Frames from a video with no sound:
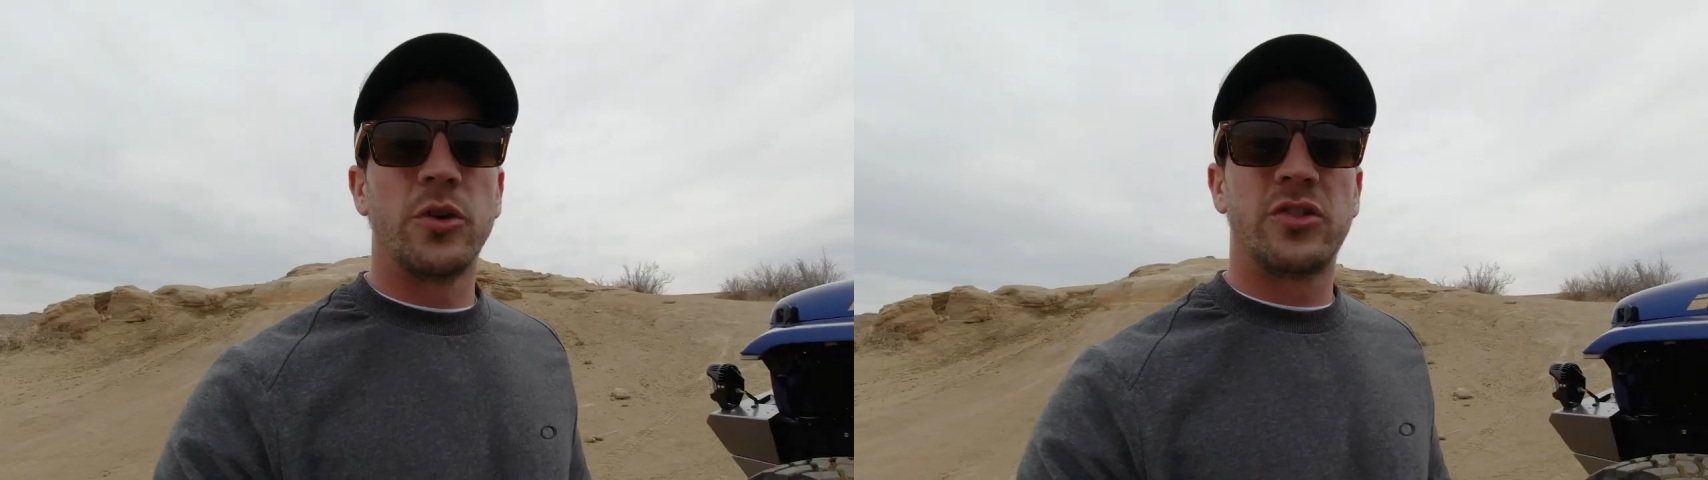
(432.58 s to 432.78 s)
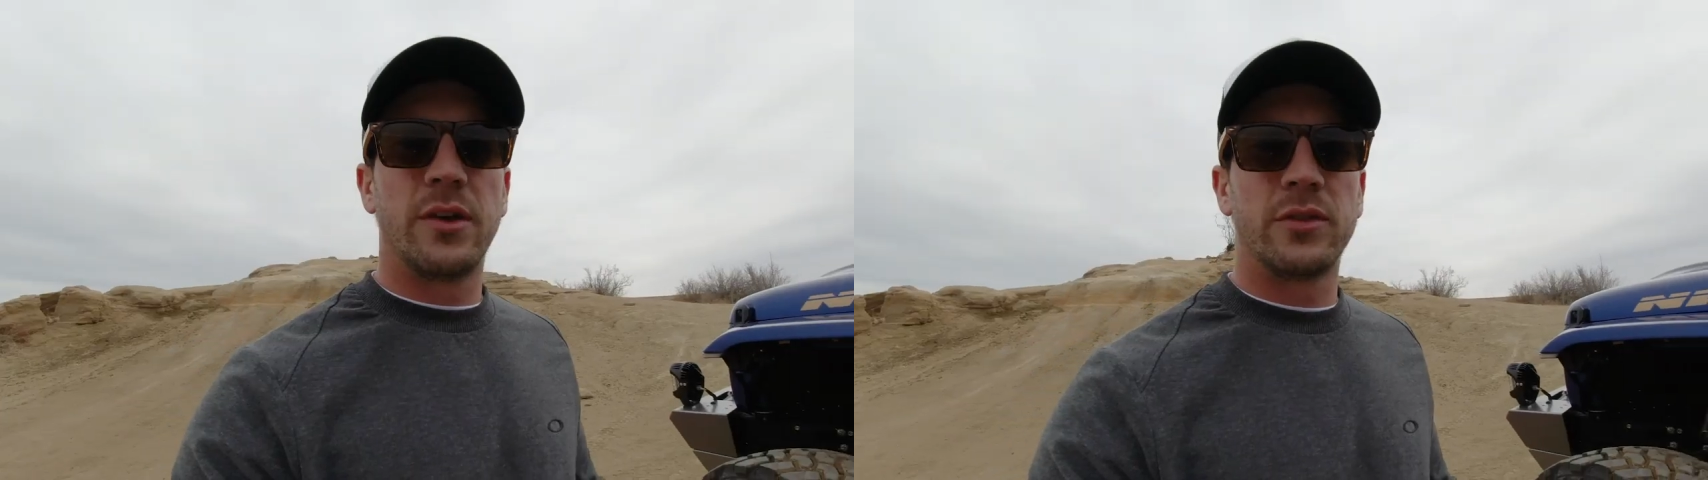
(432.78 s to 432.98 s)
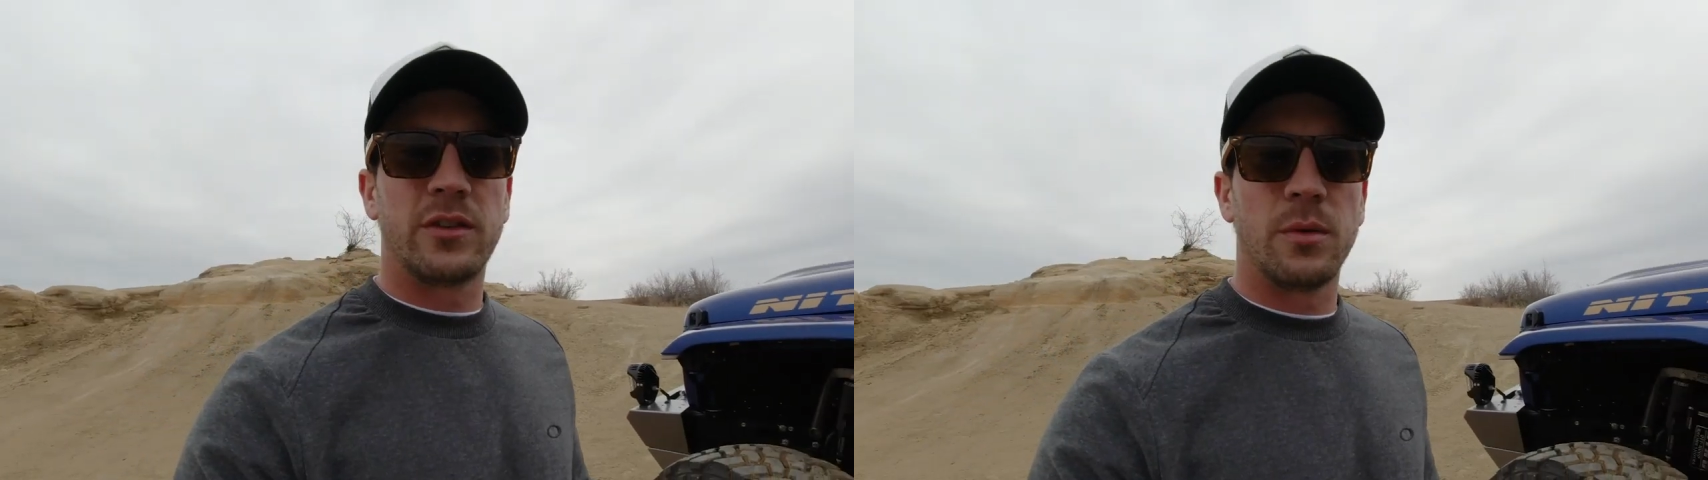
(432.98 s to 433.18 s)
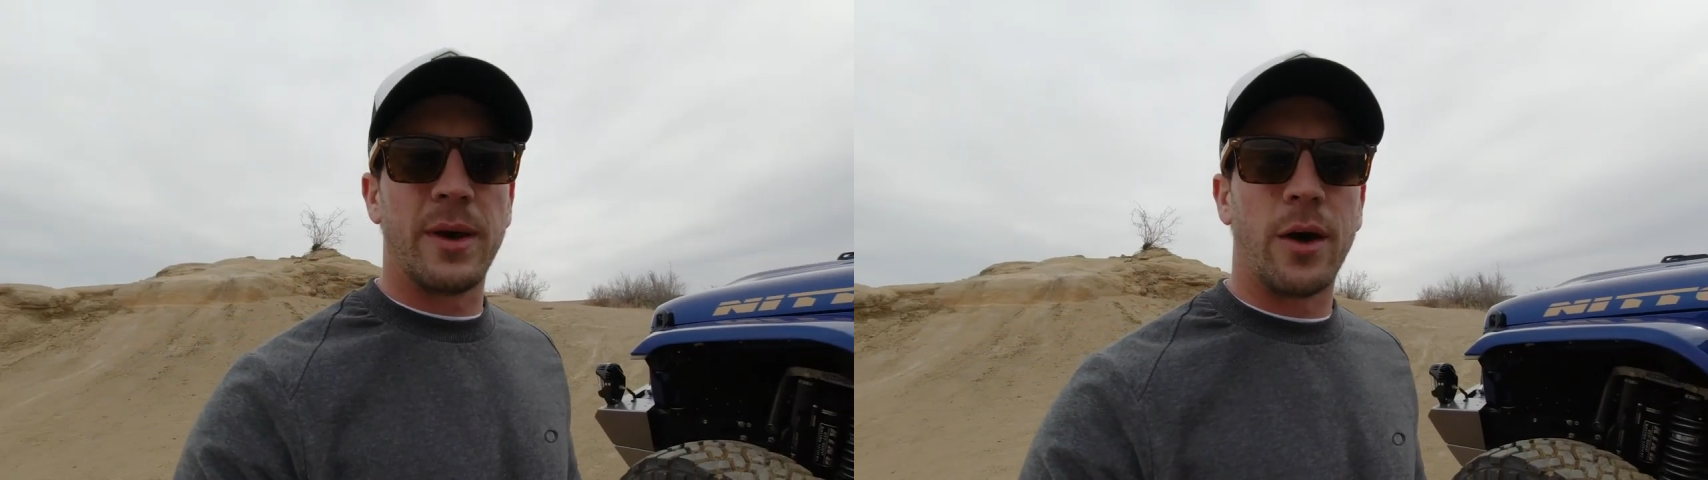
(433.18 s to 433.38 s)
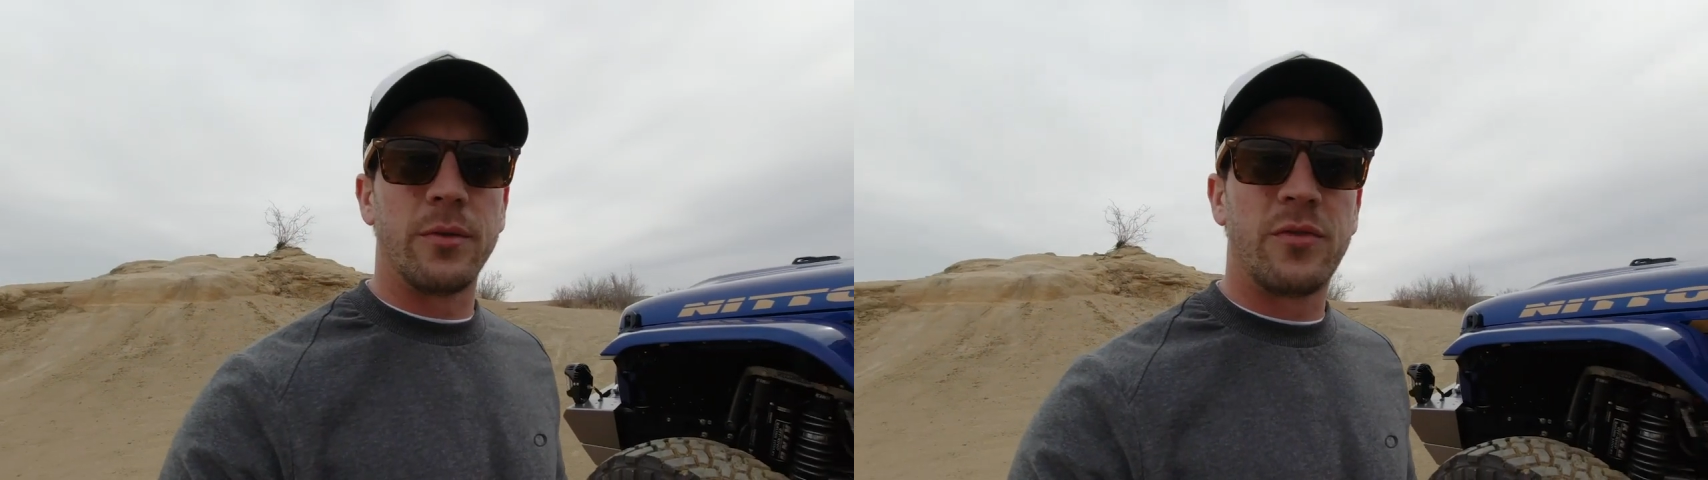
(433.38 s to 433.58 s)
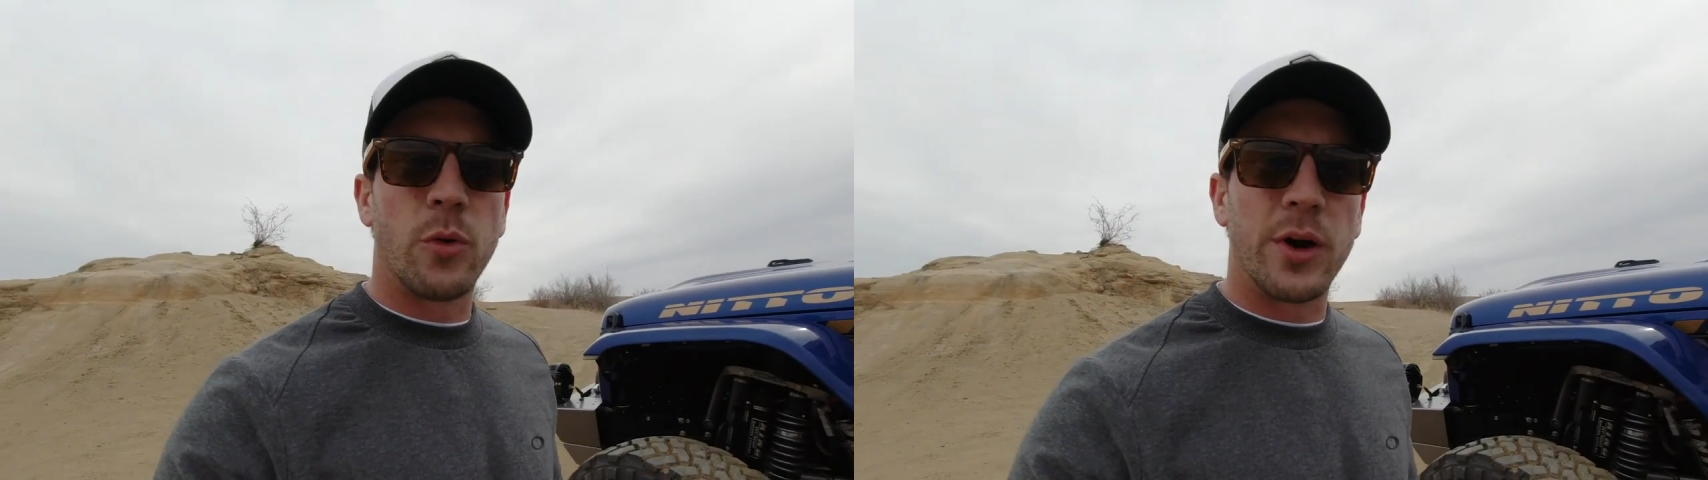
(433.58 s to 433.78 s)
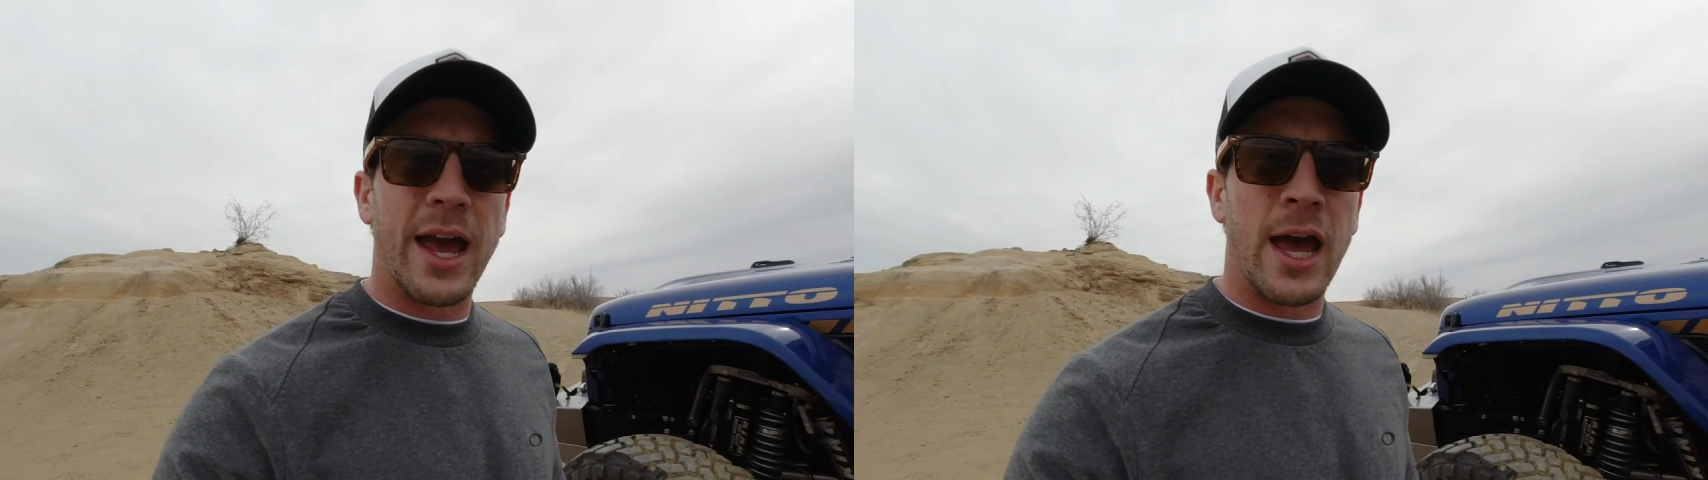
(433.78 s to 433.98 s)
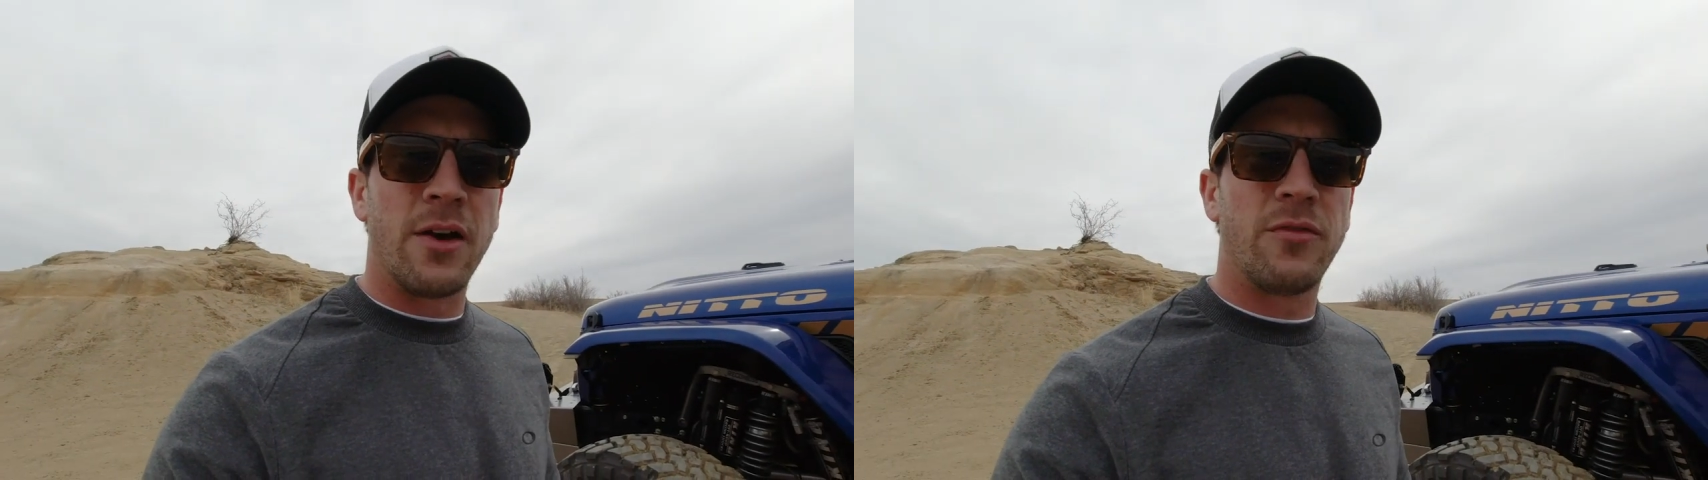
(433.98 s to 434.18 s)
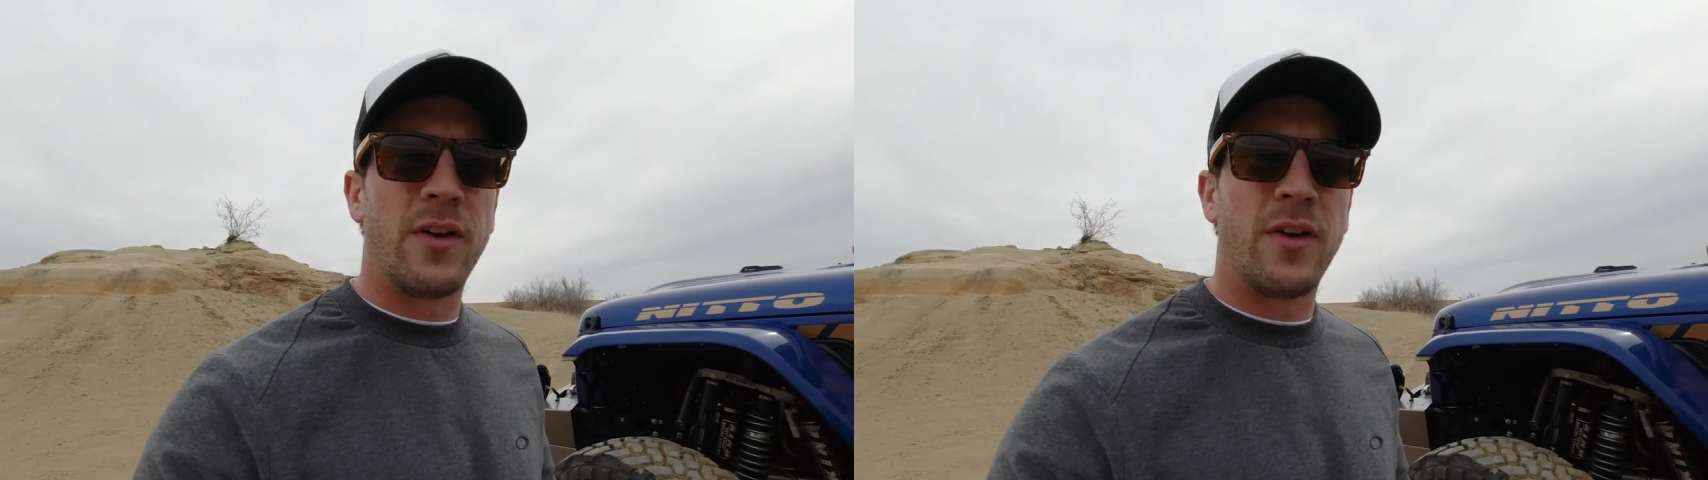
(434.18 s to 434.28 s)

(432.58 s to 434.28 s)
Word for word: which gives us about four and a half,